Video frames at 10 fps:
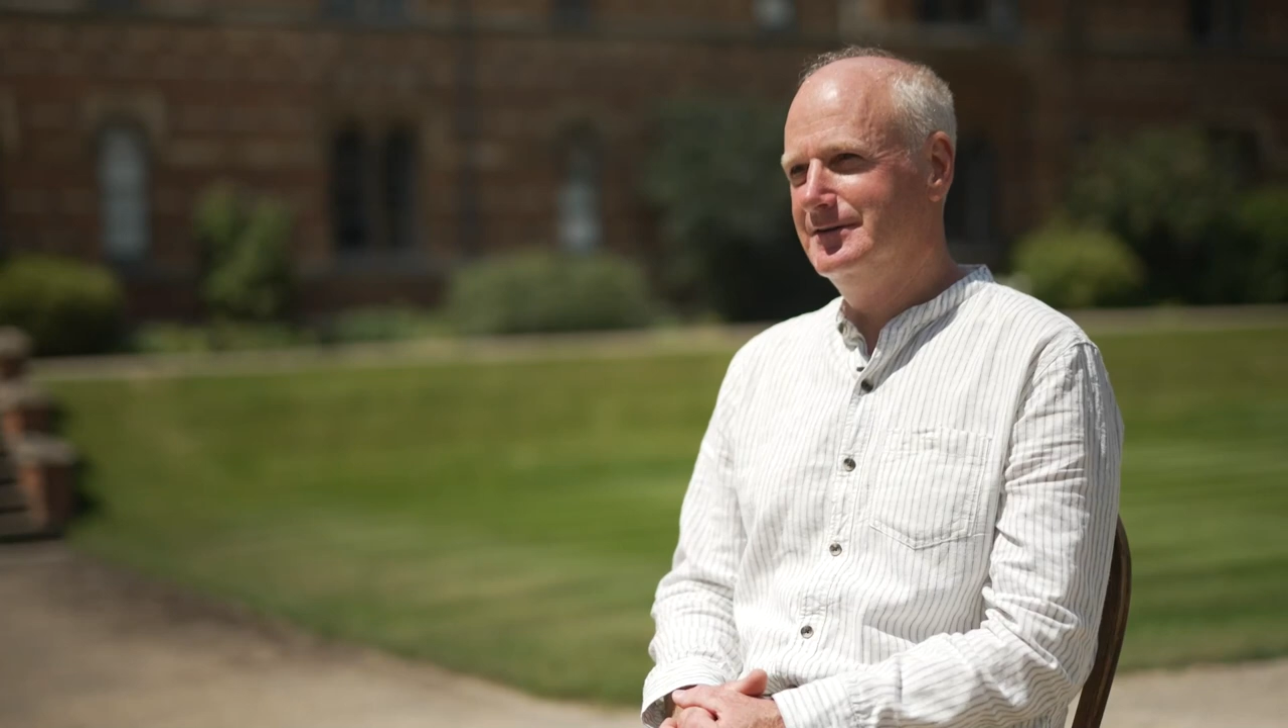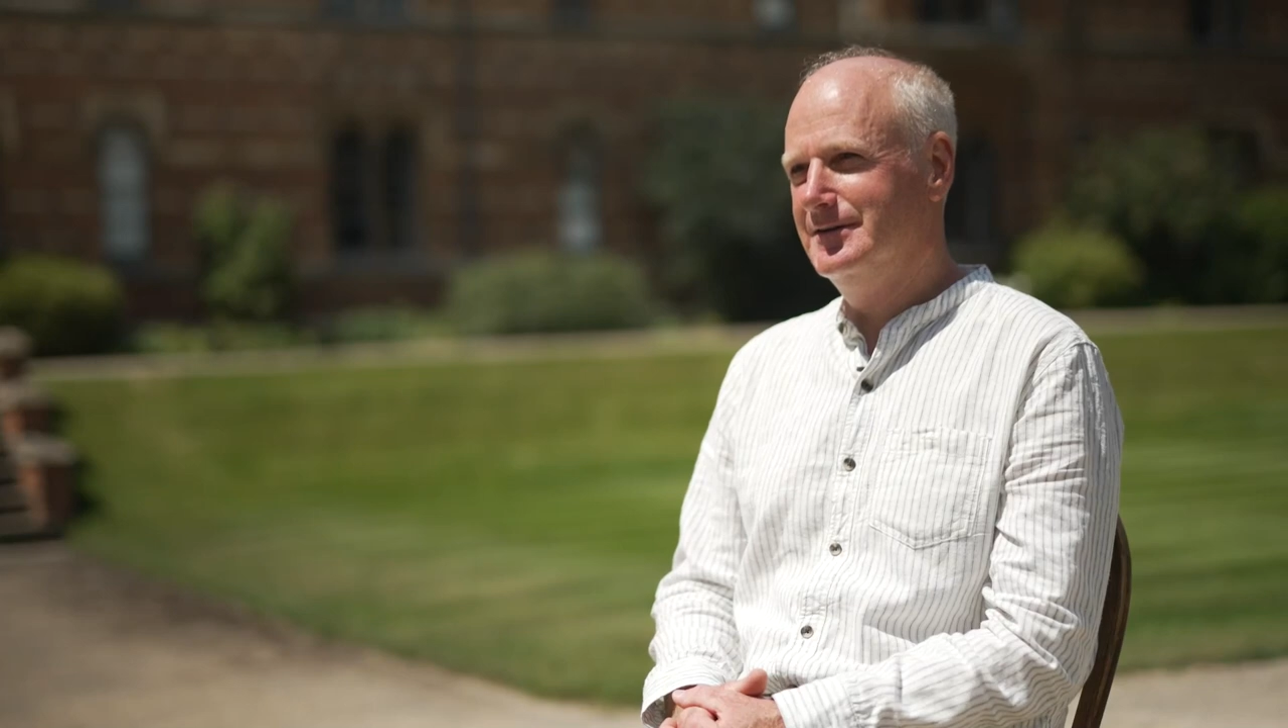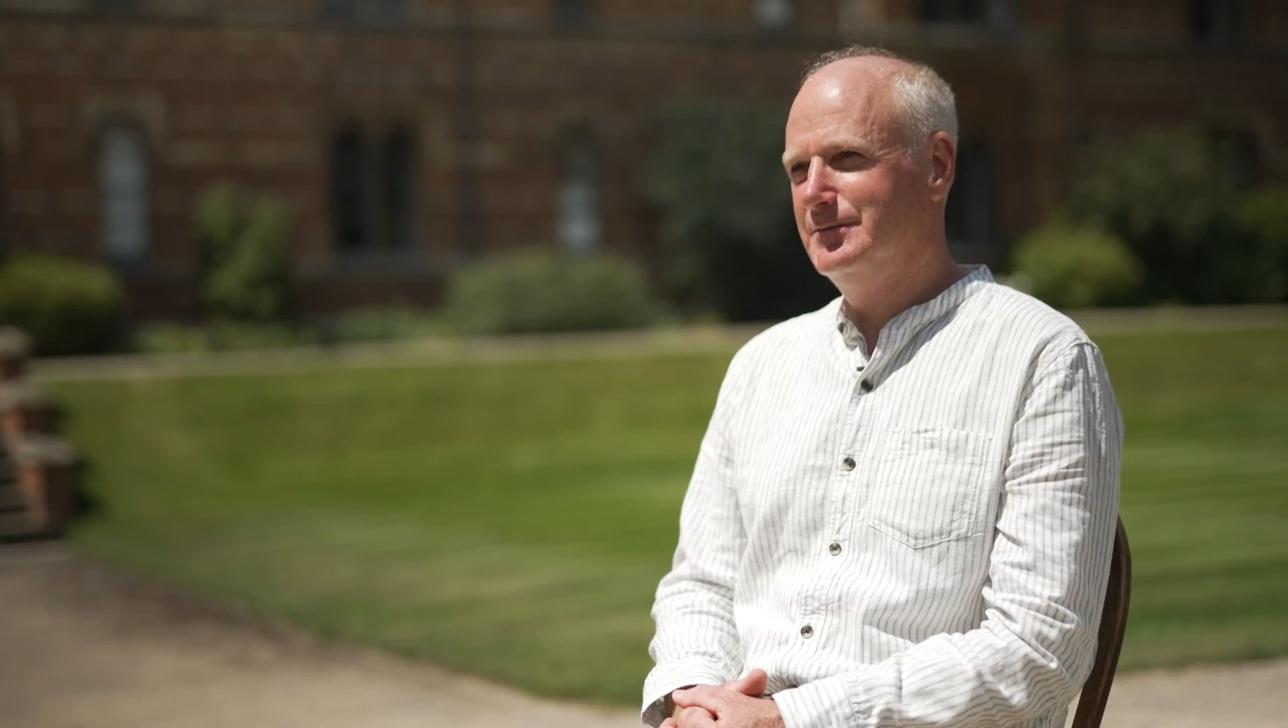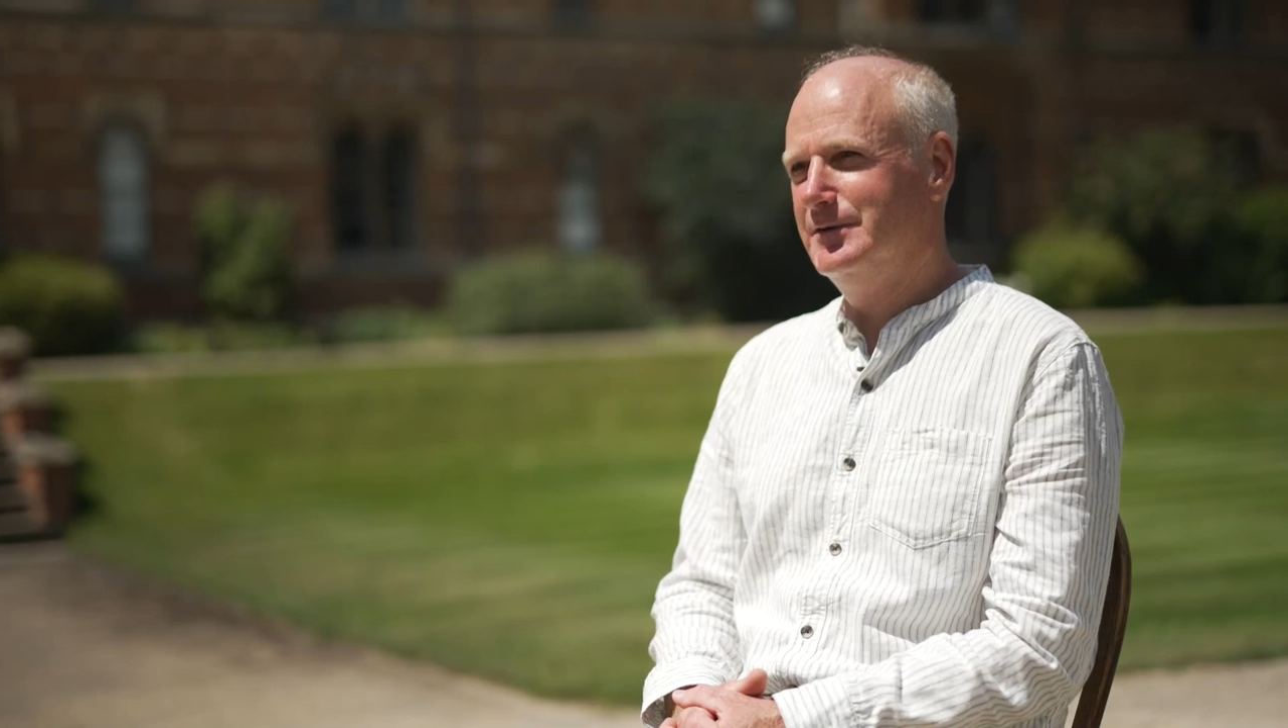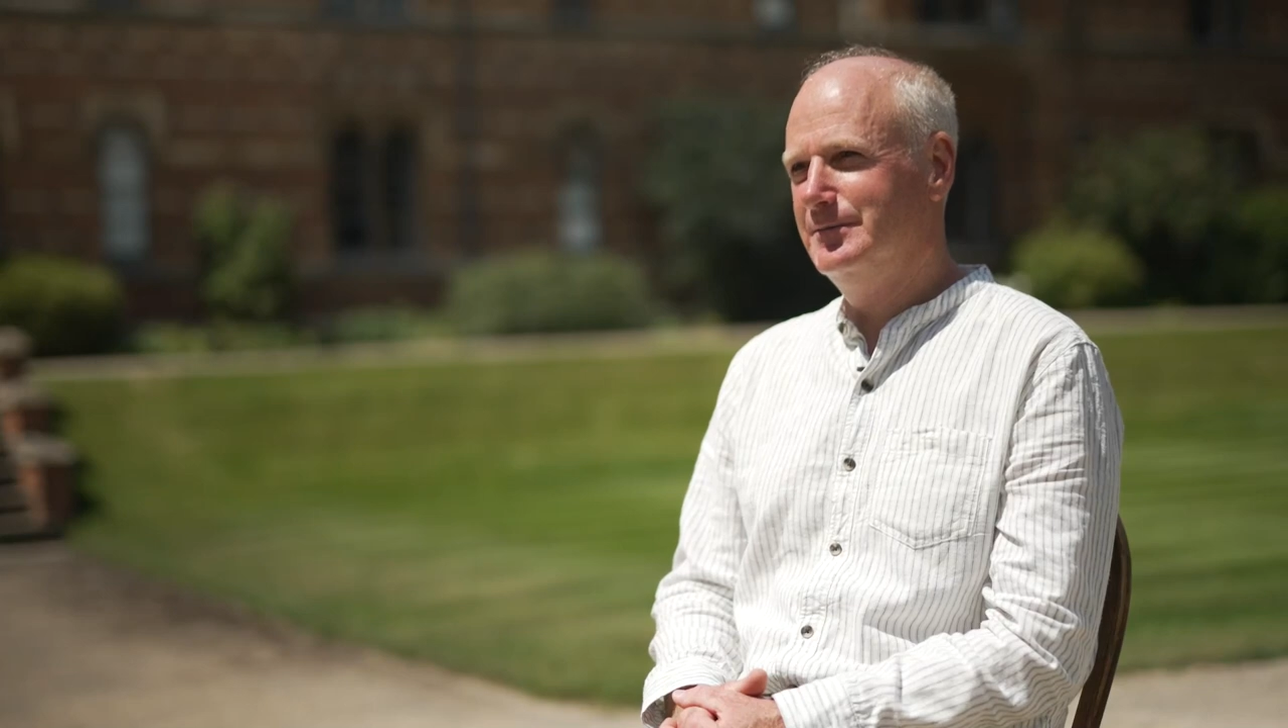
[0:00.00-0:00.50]

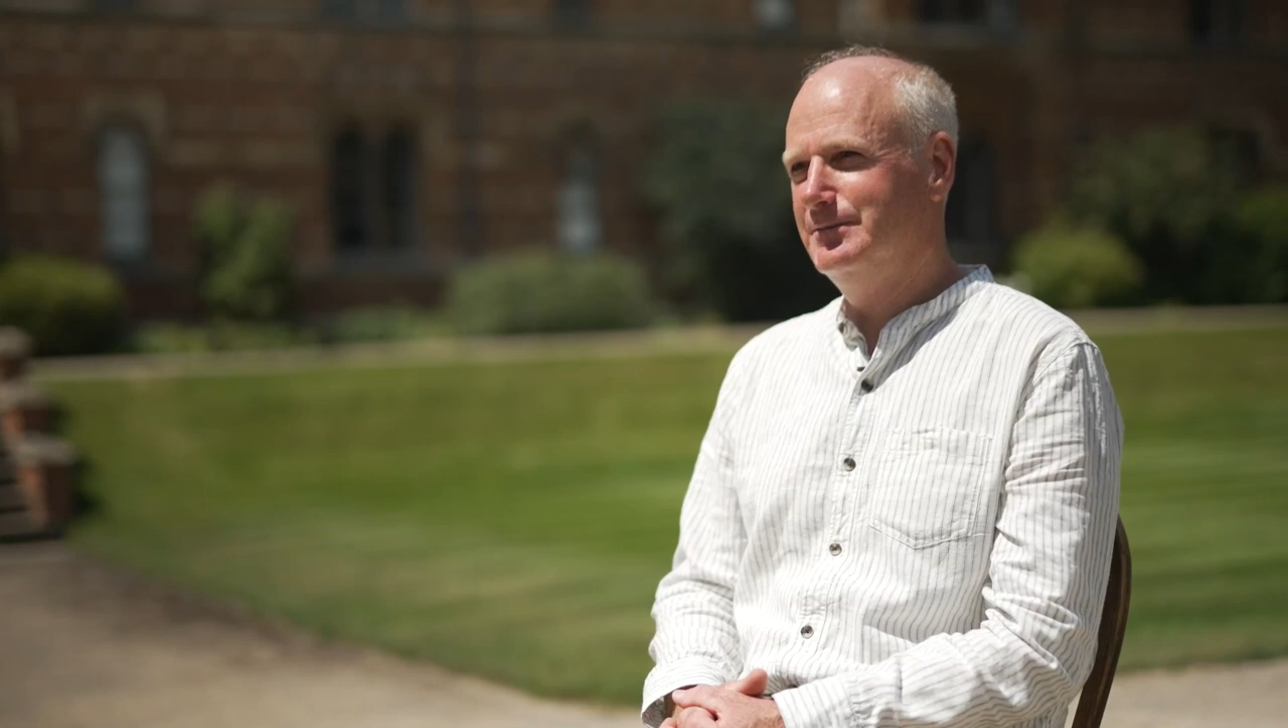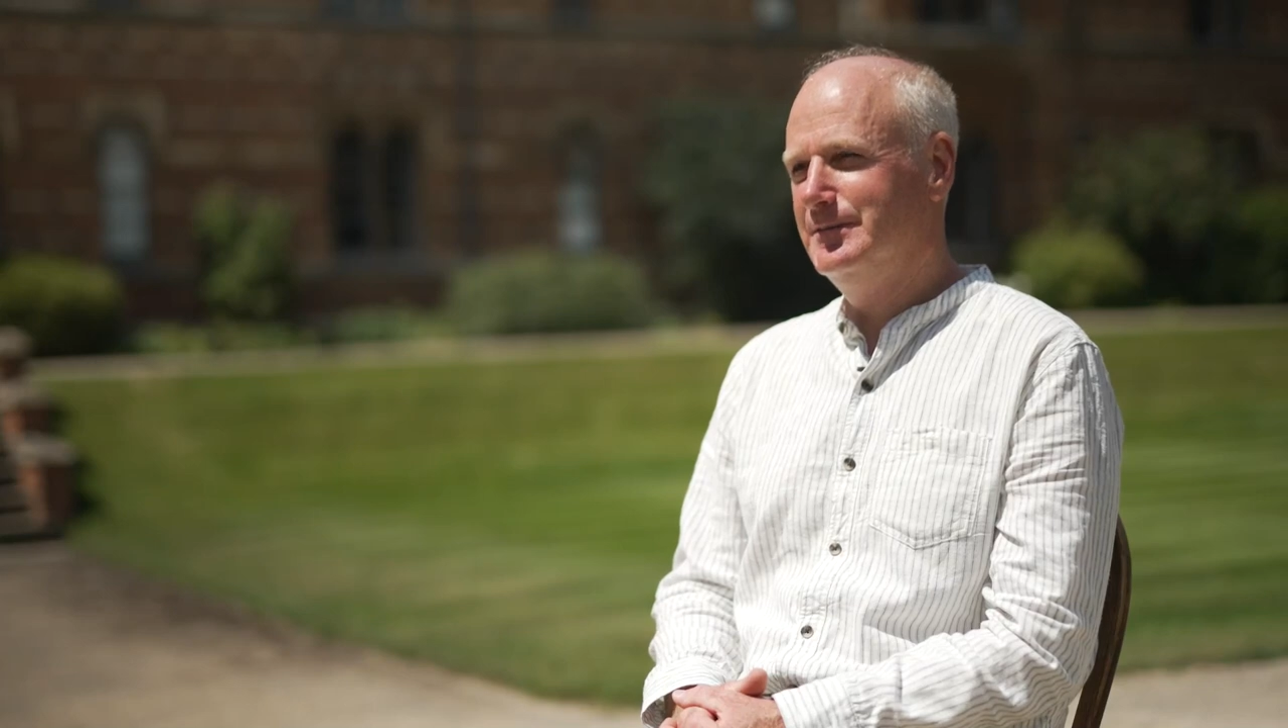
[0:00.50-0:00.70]
that we